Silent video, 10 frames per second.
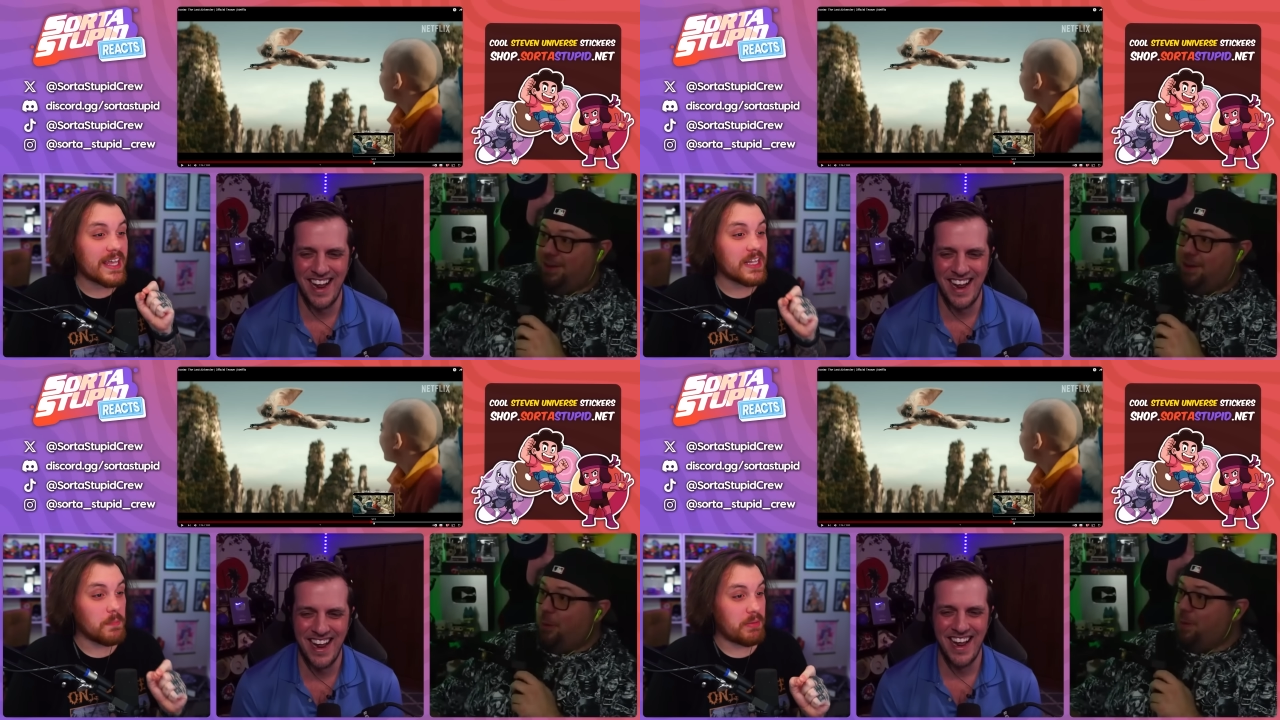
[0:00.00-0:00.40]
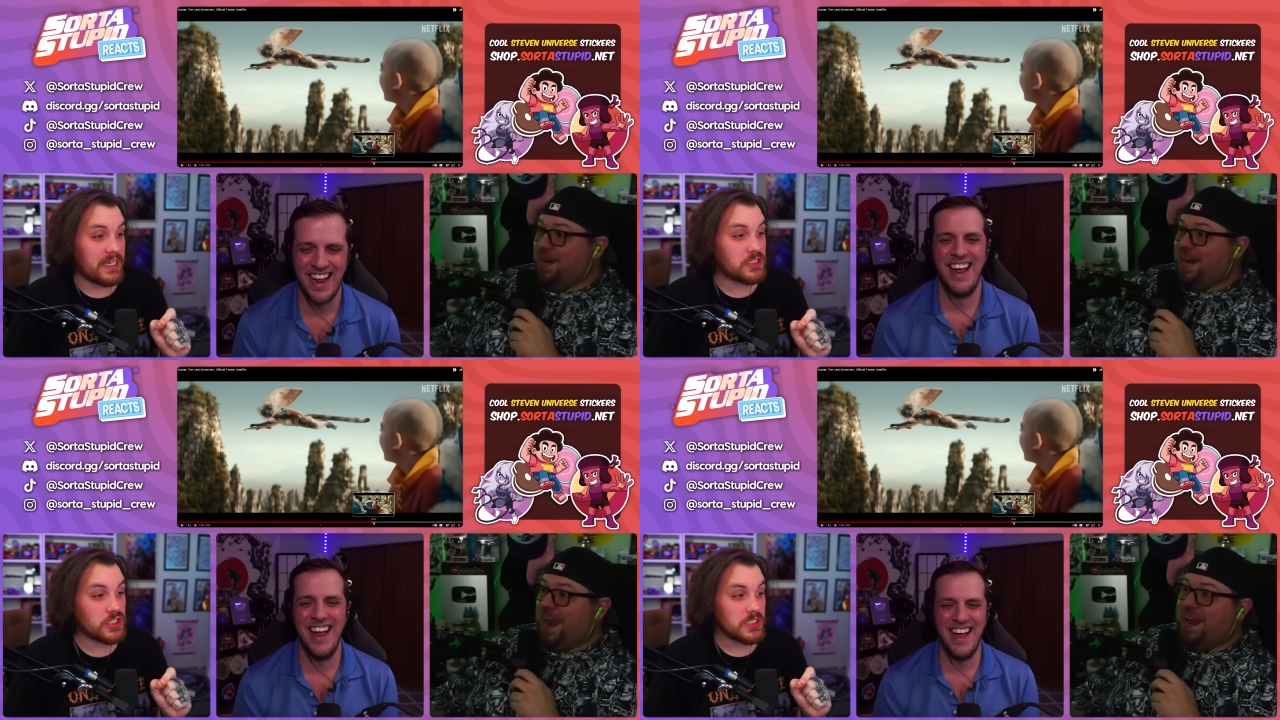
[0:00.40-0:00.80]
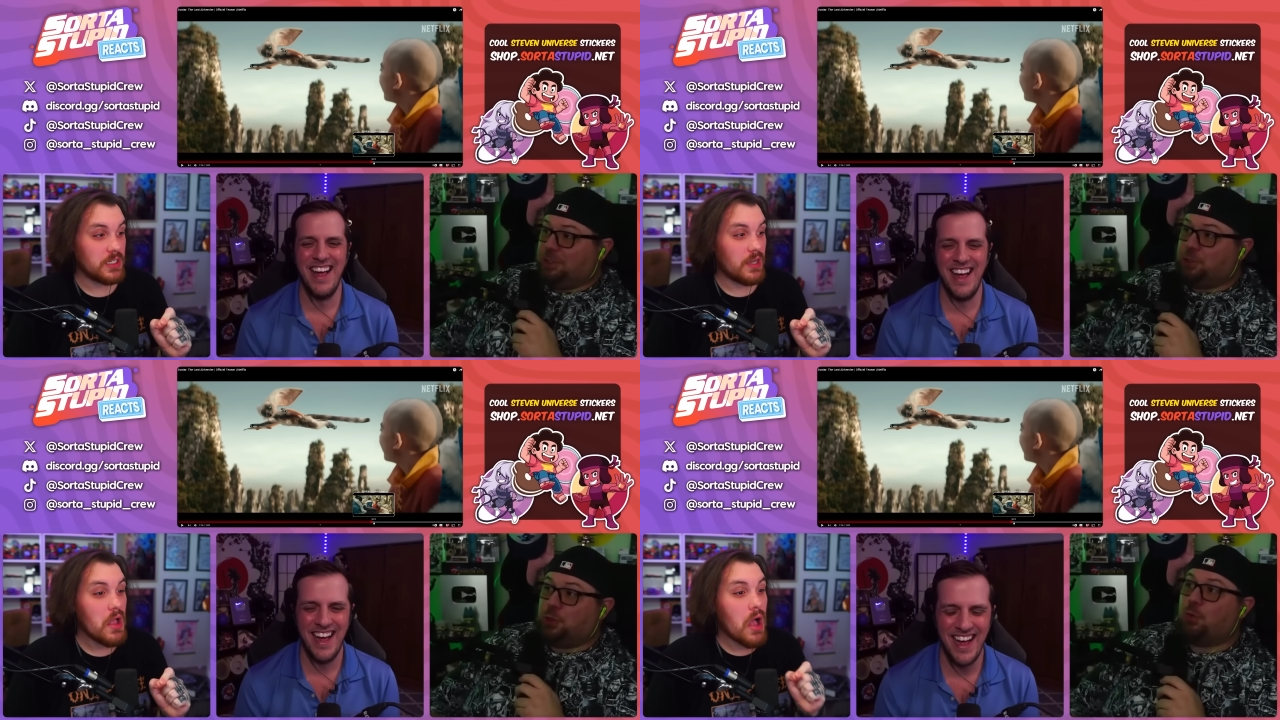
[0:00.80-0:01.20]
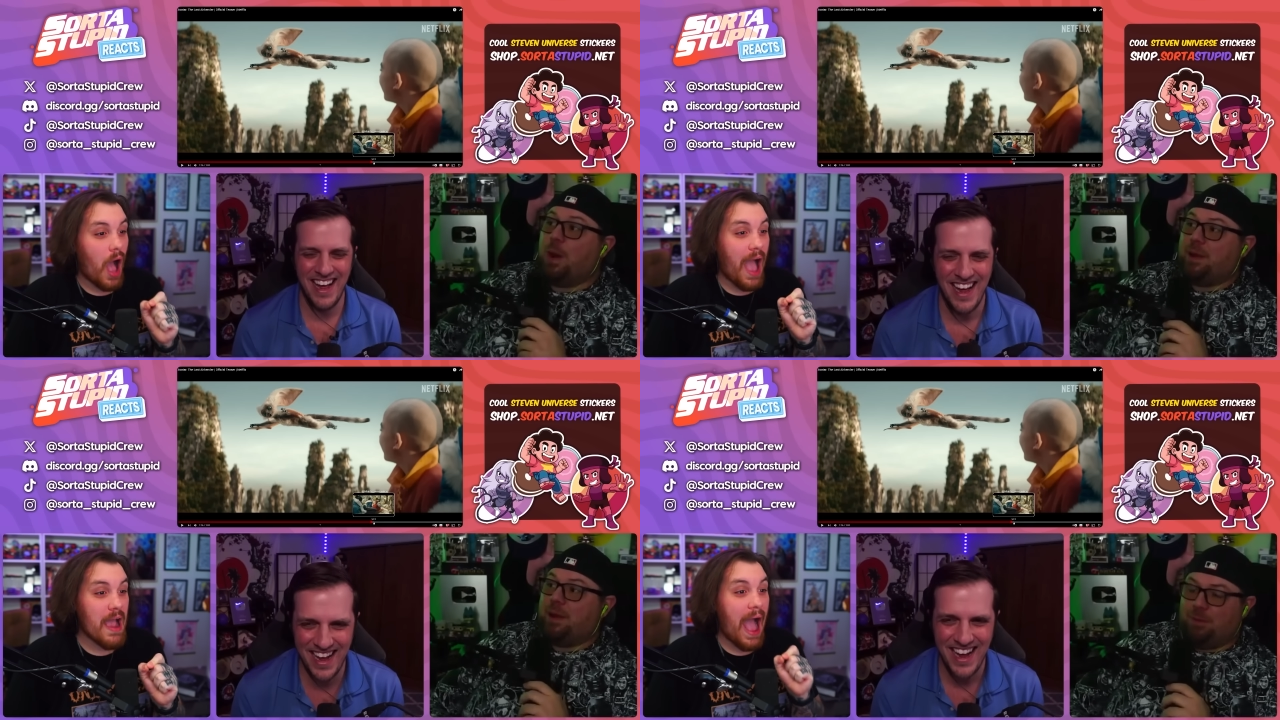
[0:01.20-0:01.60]
Speaker 1: no, we need Aang tripping.
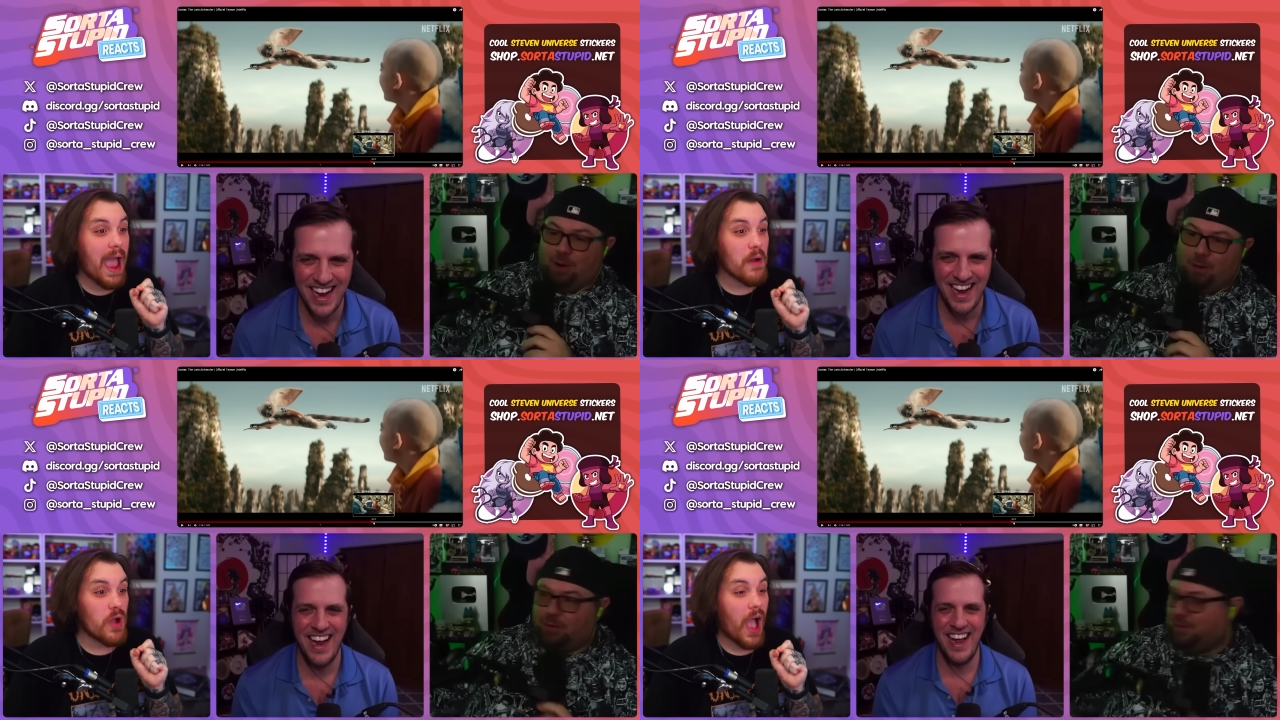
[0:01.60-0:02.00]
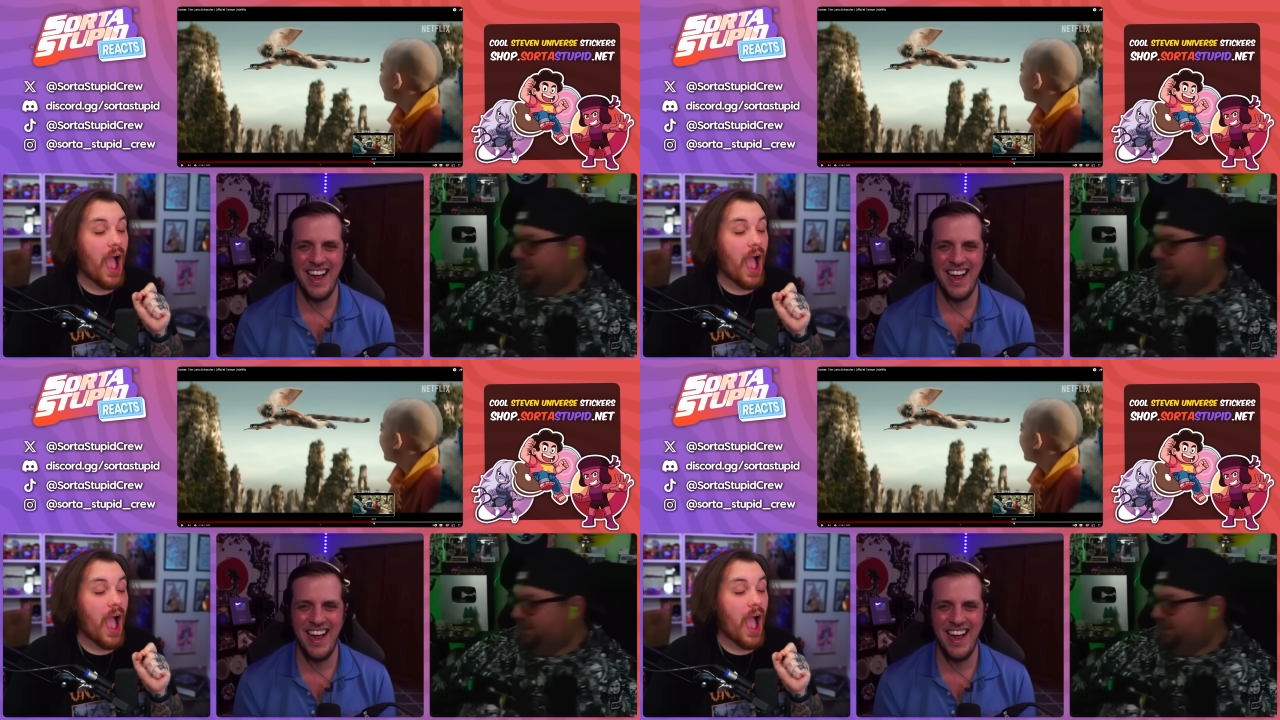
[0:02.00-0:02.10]
I, I, will.